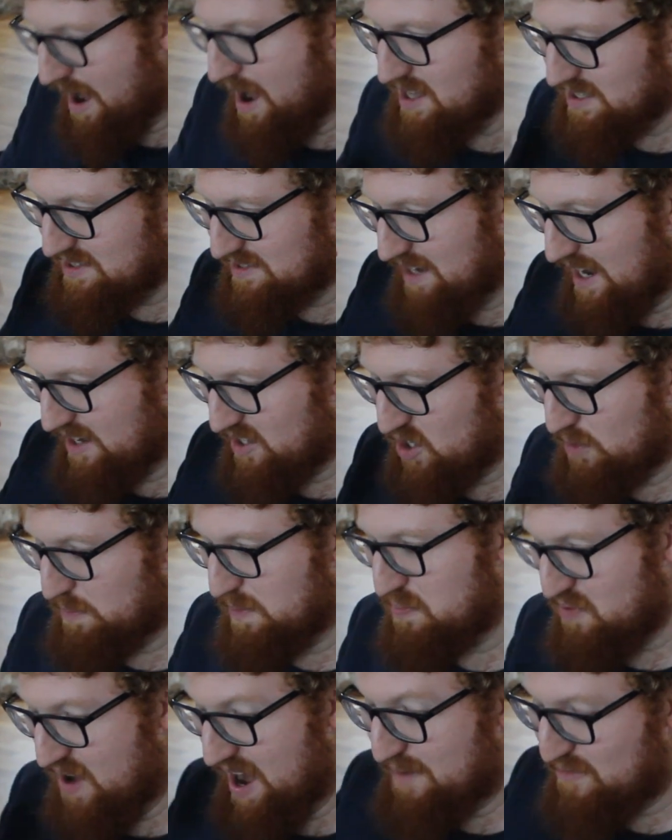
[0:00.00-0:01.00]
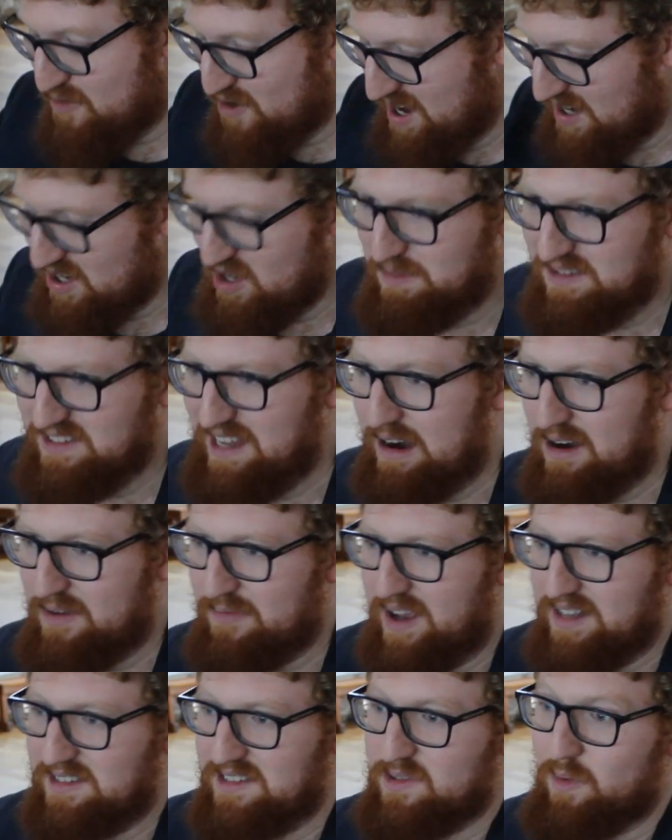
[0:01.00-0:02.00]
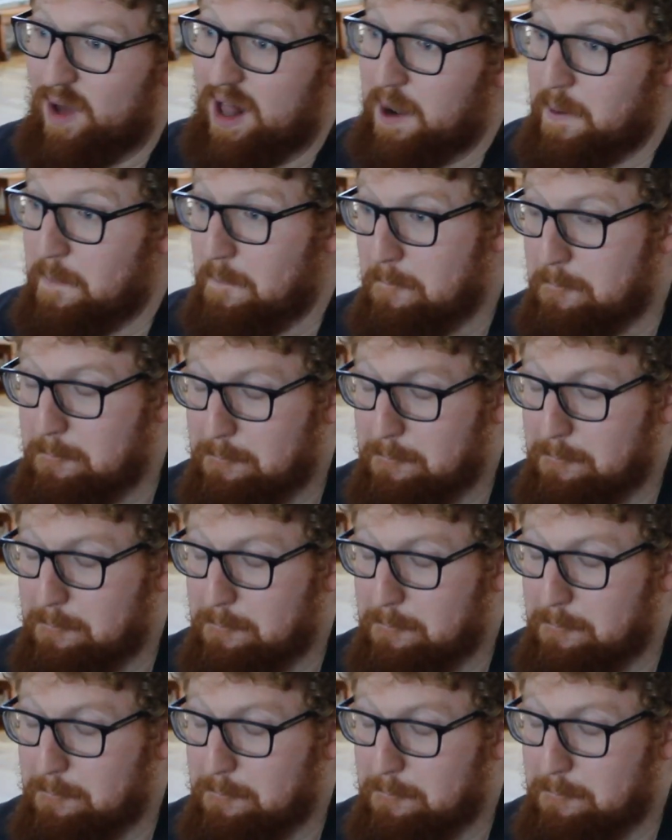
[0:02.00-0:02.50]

cost and human bravery and human sacrifice as well.